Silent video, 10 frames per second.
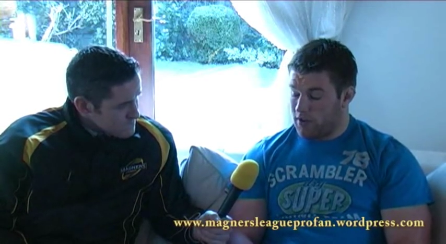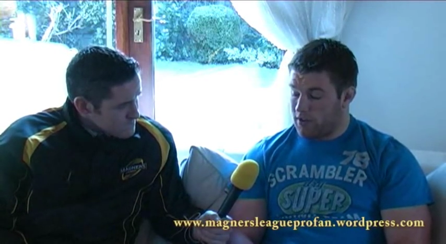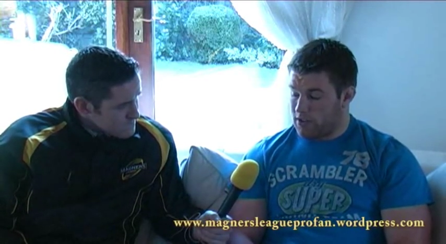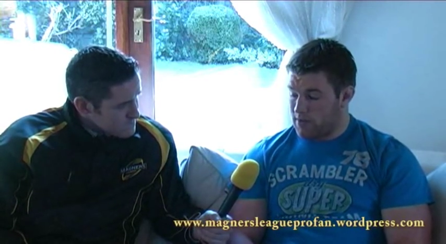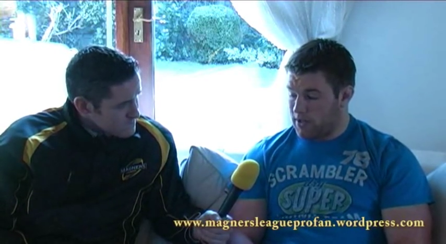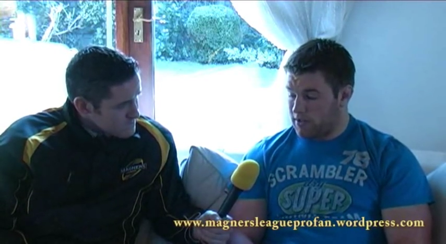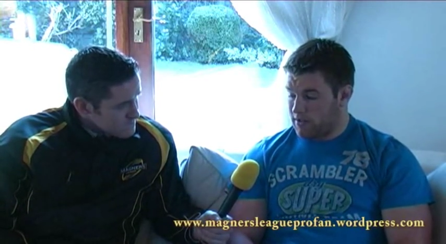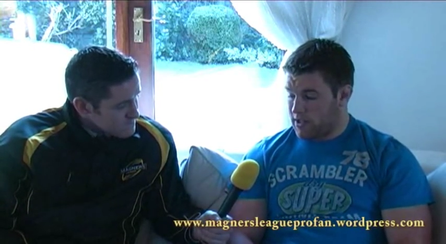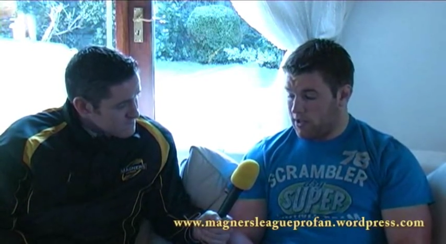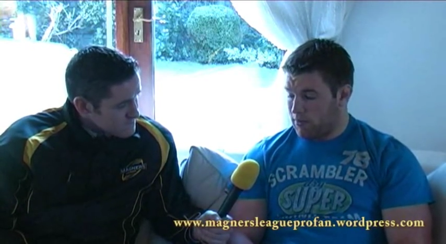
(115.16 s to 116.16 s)
Speaker 1: with Ireland as well, at
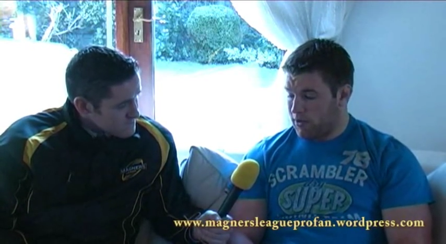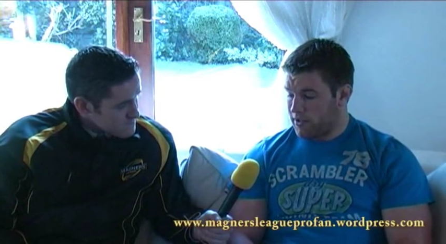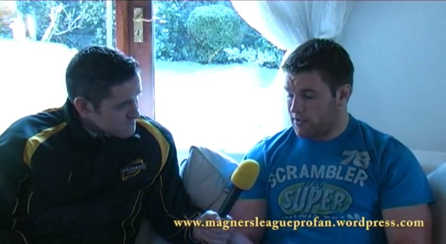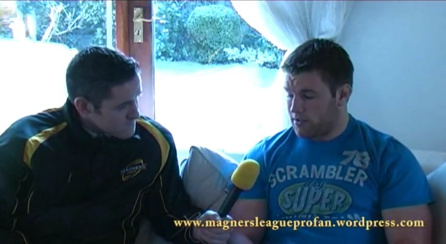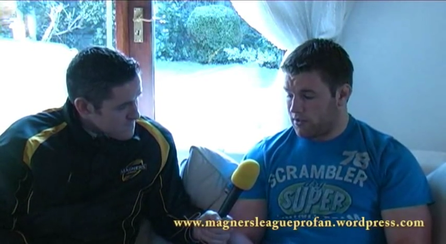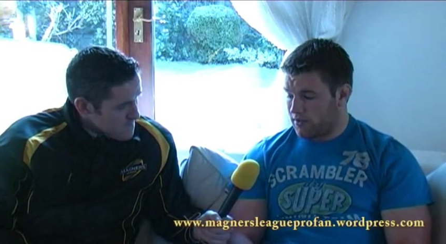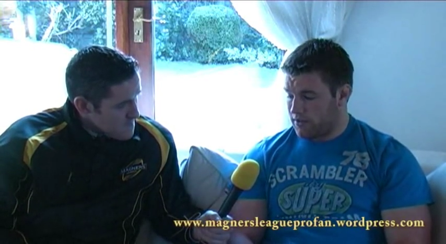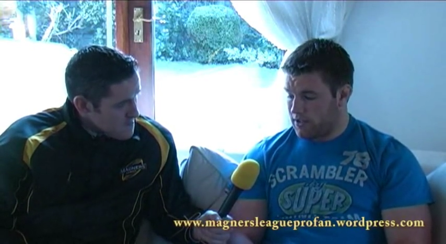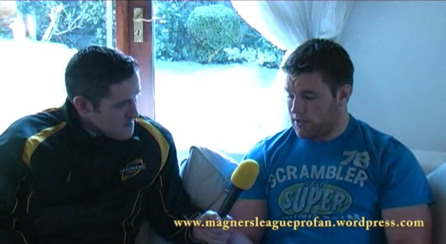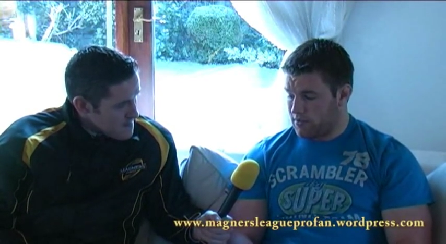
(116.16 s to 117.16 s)
the same place,
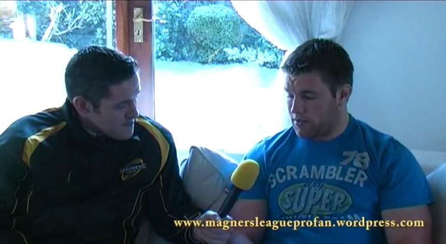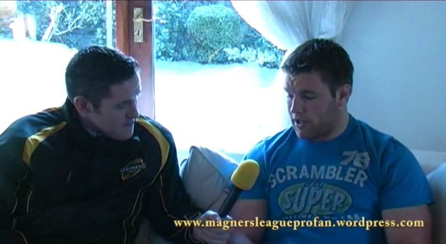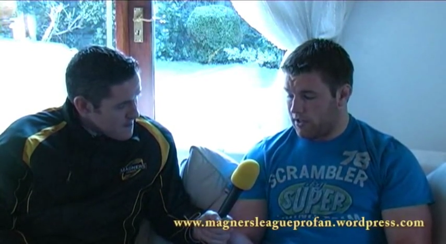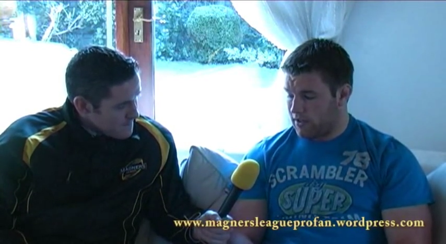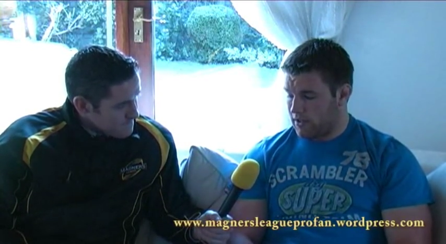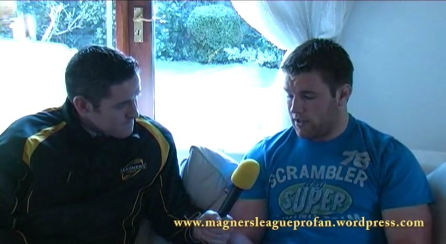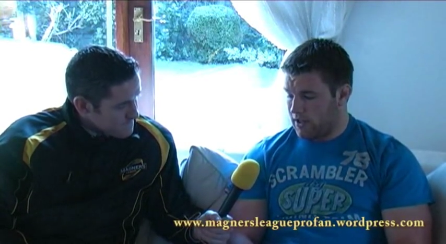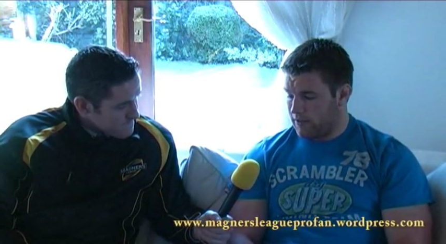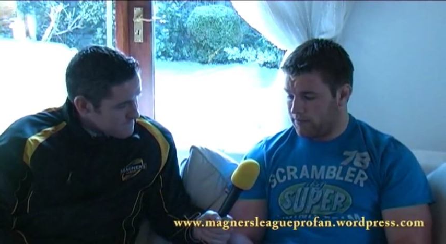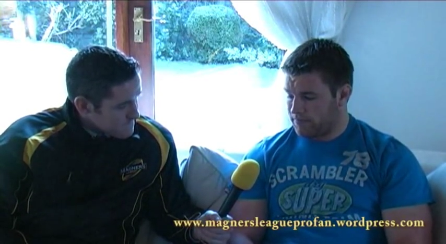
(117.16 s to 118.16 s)
so it is great, and
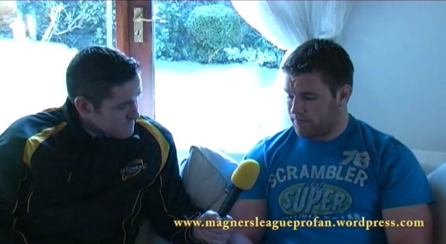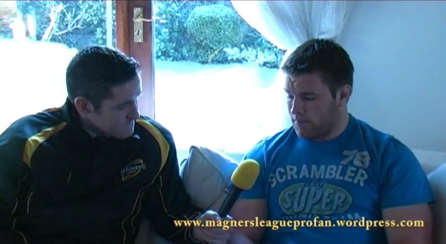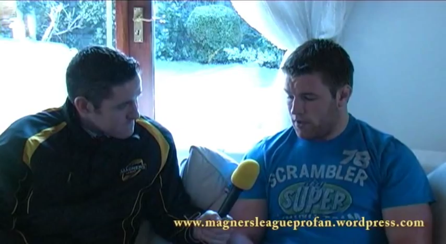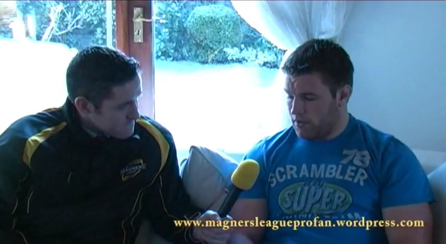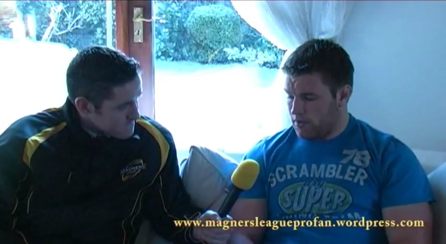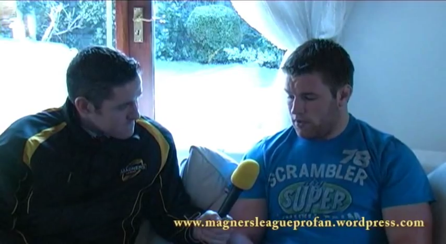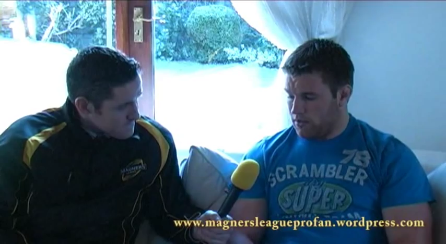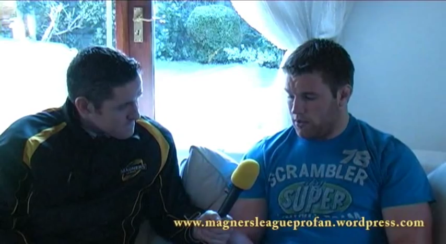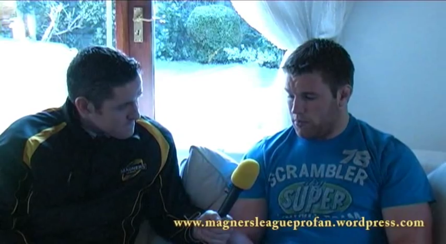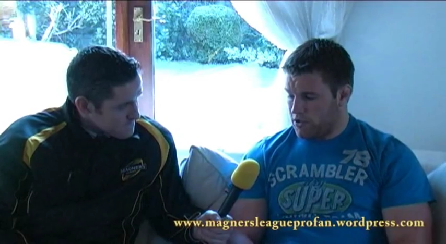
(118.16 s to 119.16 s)
um, you
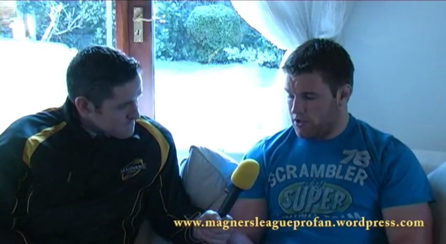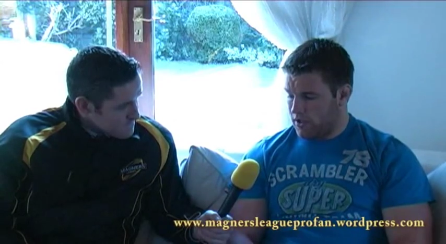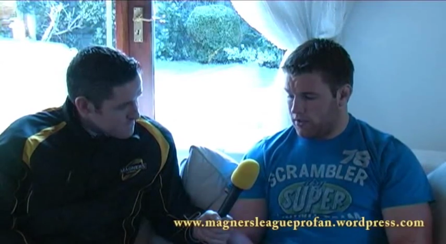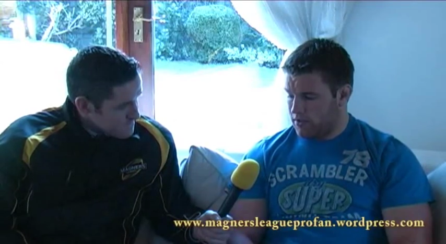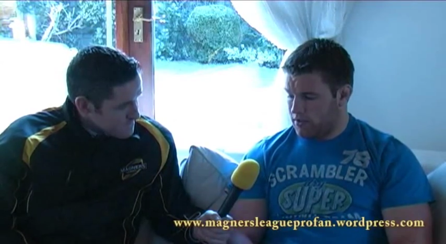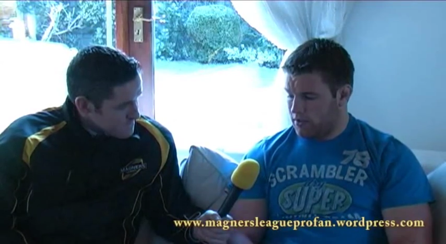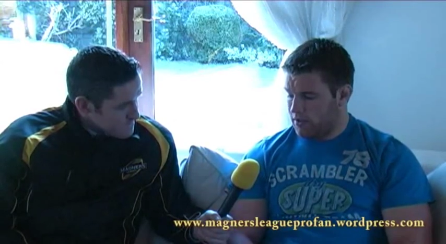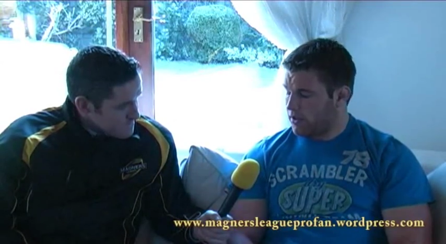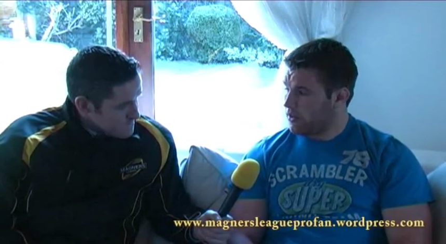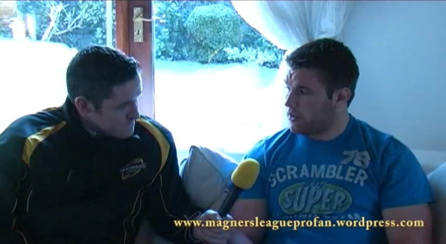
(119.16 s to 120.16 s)
know I appreciate
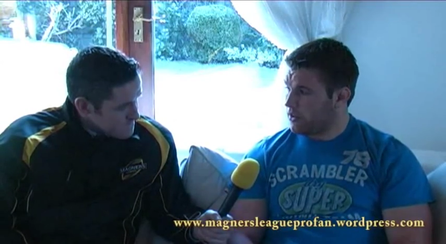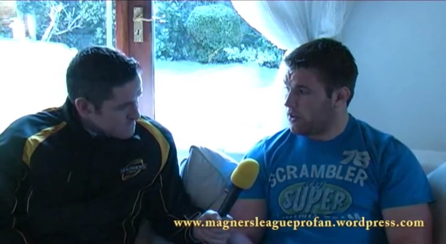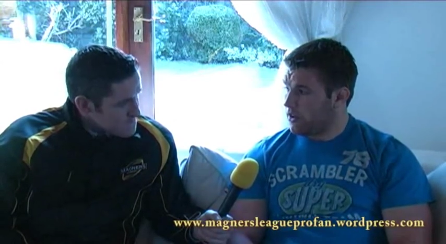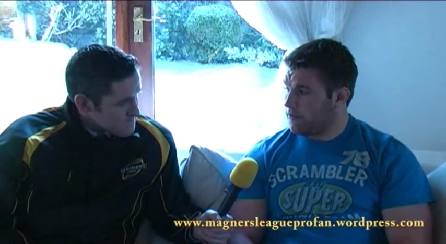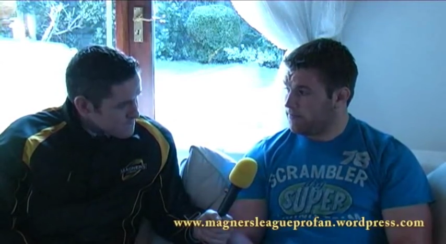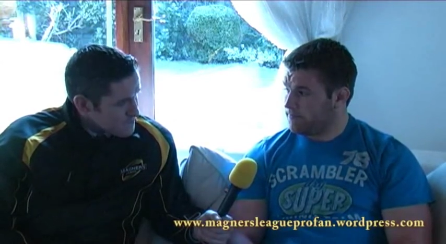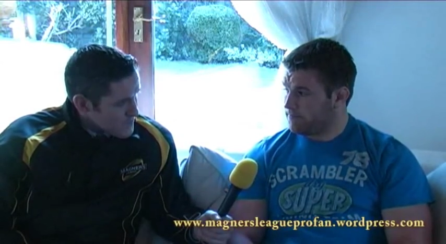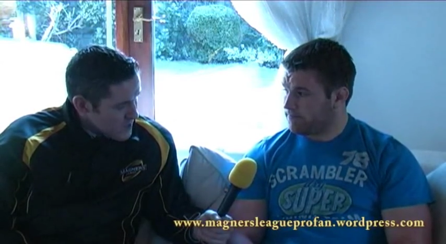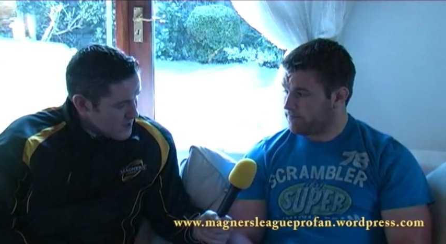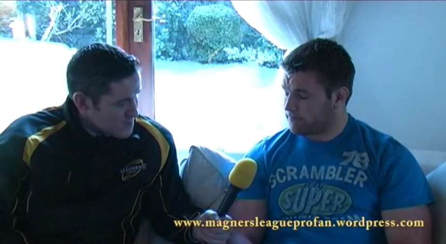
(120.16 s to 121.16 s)
it, uh, it all.
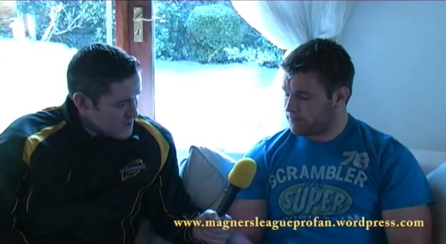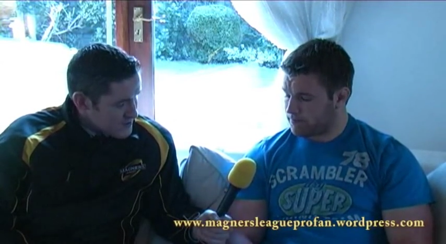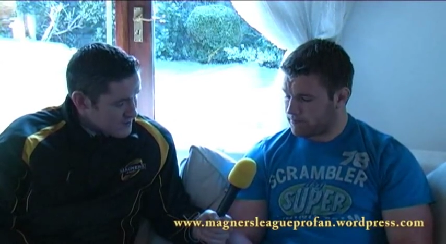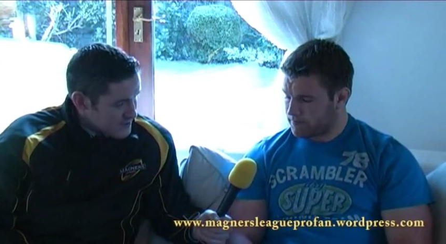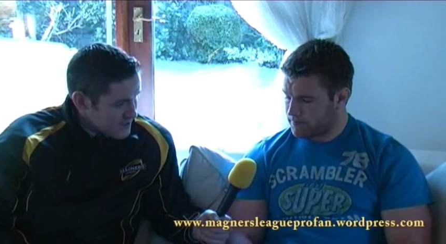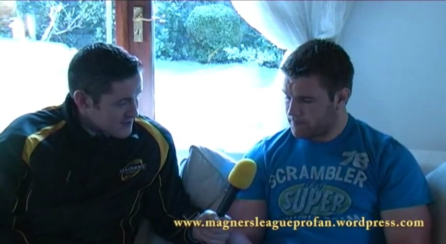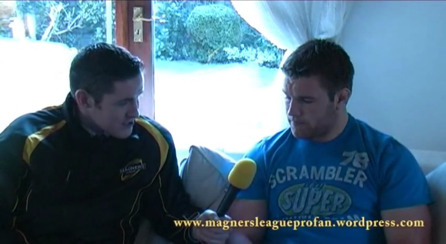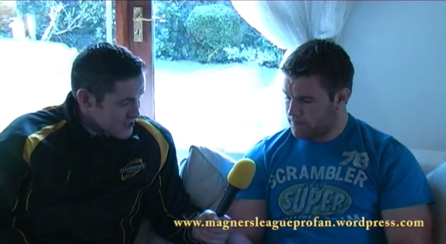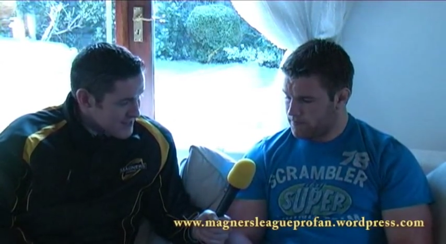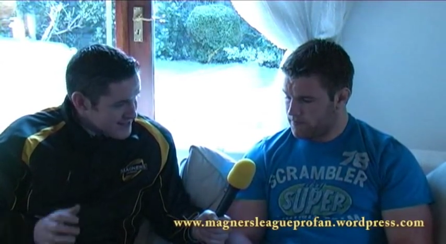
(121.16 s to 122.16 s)
Speaker 2: Yeah, brilliant. It tells
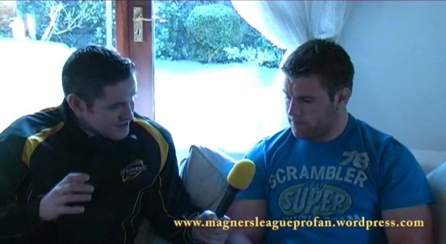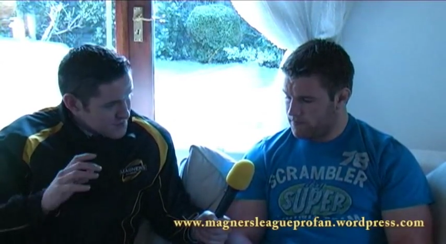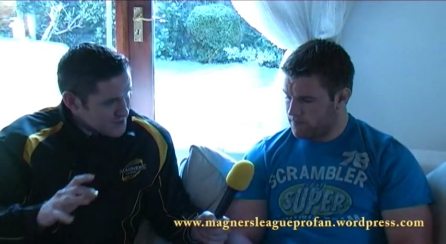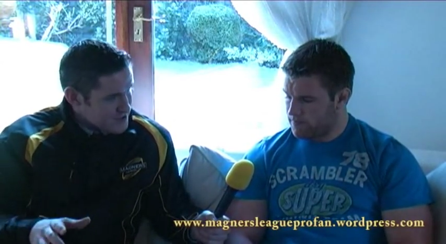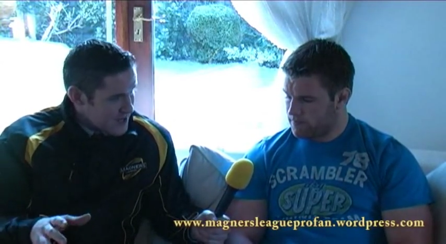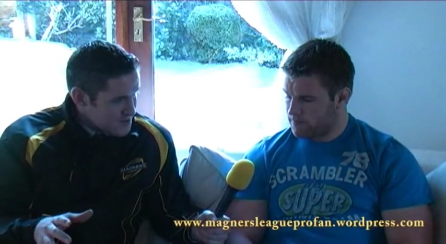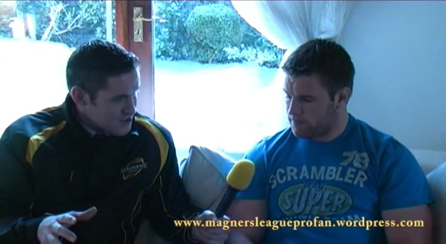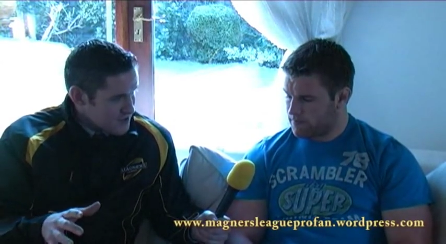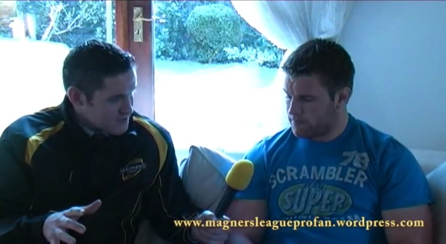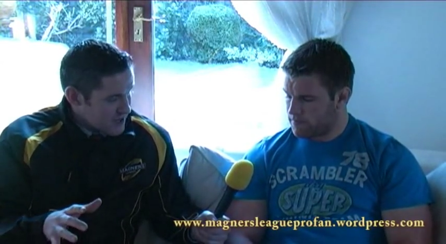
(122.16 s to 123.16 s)
like there's a
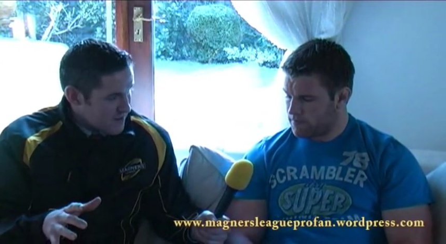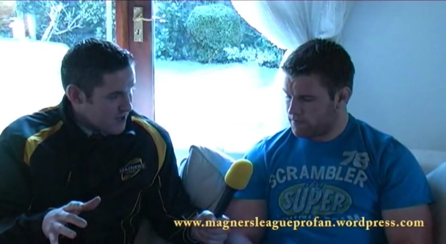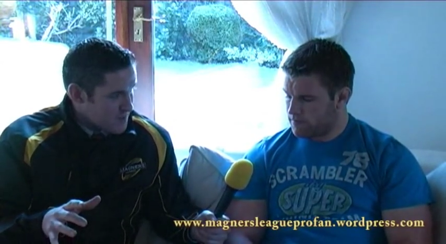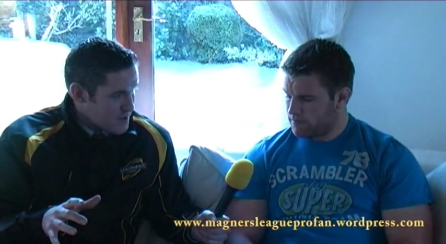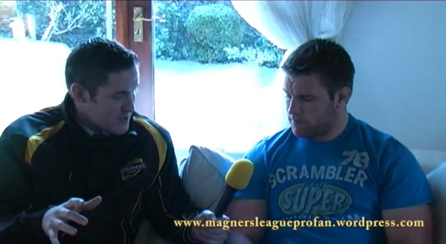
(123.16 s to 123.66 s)
perception out there a lot of